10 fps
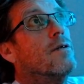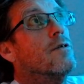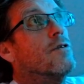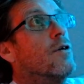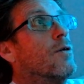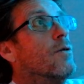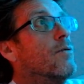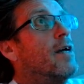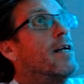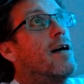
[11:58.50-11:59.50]
So
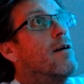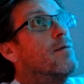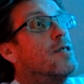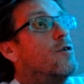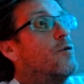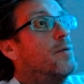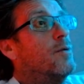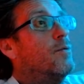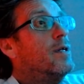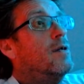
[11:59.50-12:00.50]
right now I'm just
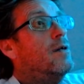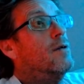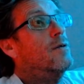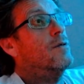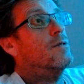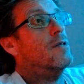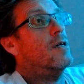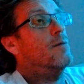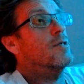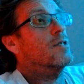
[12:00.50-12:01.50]
opening Windows.
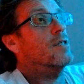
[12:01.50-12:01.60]
I'm just